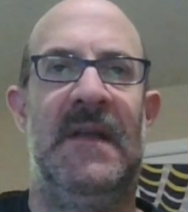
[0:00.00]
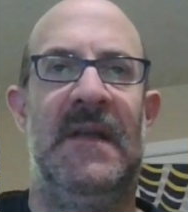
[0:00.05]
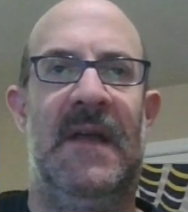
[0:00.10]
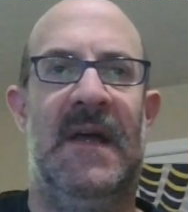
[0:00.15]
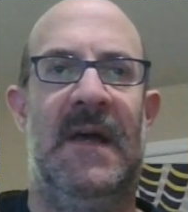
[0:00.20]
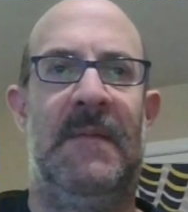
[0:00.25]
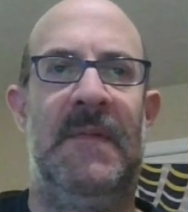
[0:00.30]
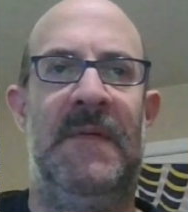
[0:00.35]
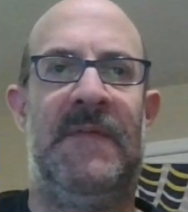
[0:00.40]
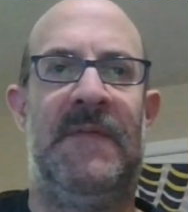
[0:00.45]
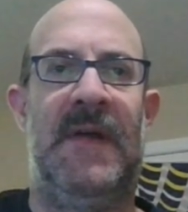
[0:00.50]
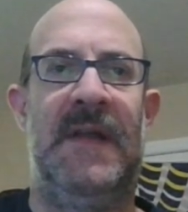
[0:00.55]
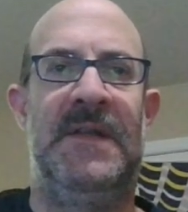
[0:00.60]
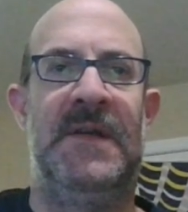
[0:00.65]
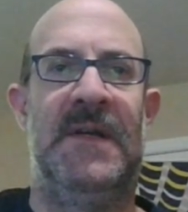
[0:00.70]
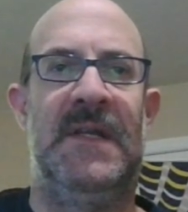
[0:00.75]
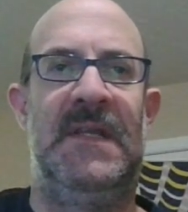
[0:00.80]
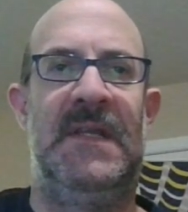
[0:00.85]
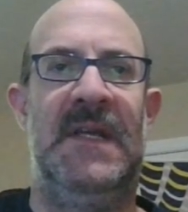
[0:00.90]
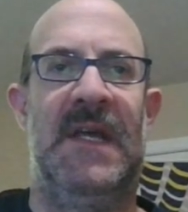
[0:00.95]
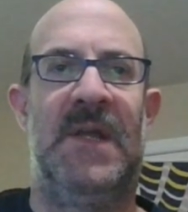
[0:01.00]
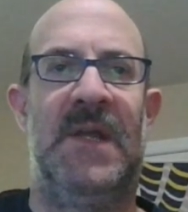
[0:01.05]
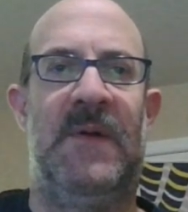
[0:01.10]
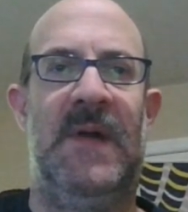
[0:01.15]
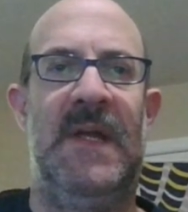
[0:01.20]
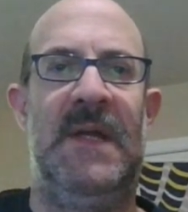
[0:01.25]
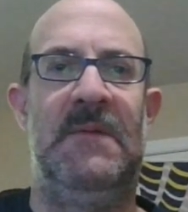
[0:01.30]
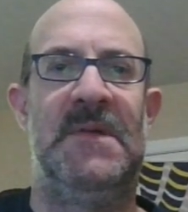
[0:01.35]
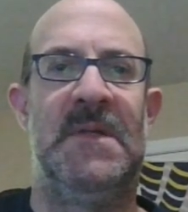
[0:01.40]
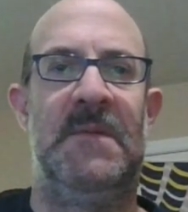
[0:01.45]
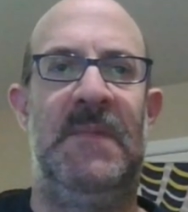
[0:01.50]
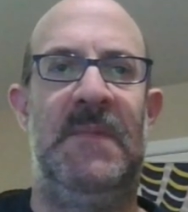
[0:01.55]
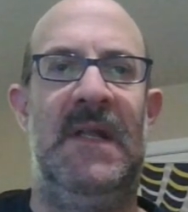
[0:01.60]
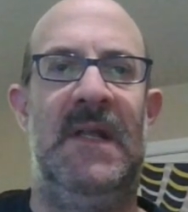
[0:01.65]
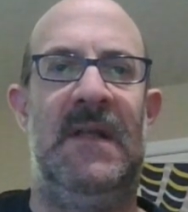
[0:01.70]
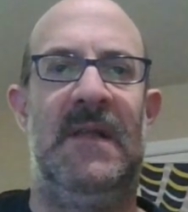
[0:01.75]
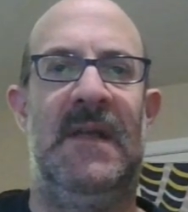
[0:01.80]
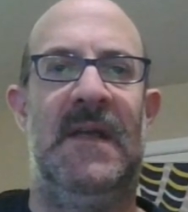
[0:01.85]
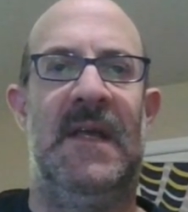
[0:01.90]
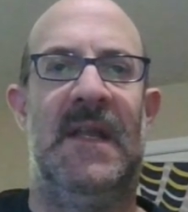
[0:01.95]
if I took it the other way, he was
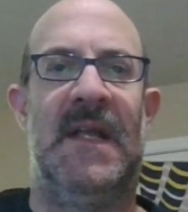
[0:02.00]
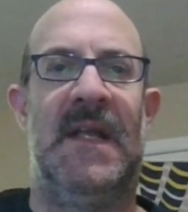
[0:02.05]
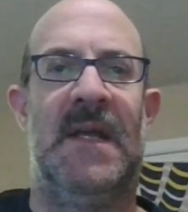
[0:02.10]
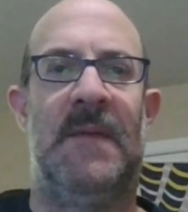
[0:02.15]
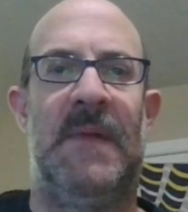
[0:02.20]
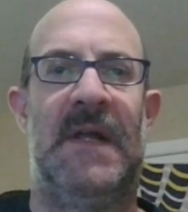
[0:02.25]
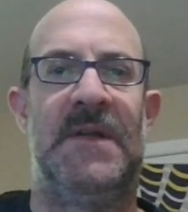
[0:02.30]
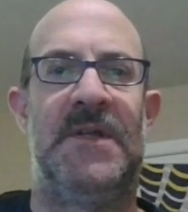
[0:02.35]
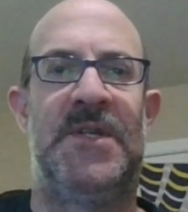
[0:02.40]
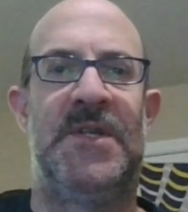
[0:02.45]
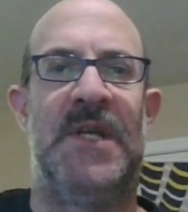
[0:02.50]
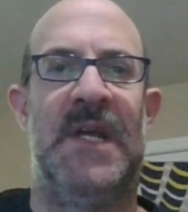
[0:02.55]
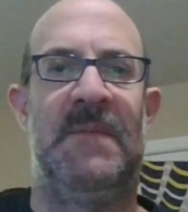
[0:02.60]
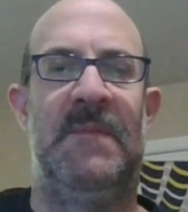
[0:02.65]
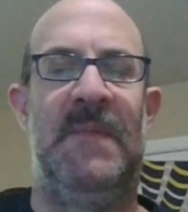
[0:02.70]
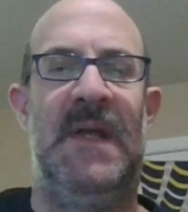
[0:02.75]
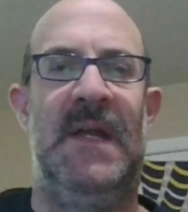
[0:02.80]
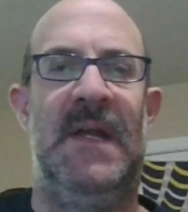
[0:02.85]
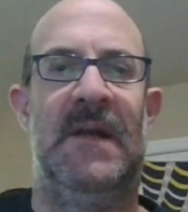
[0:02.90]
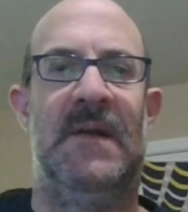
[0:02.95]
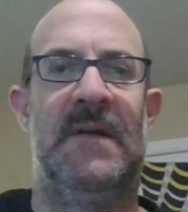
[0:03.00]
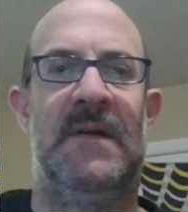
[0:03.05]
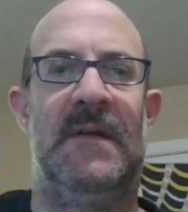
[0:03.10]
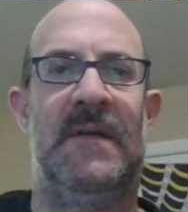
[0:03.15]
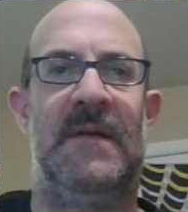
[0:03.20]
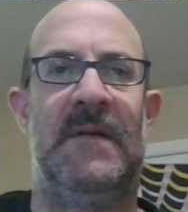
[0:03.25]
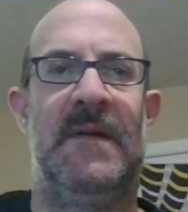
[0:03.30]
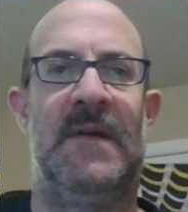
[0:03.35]
immediately going to come out and check me here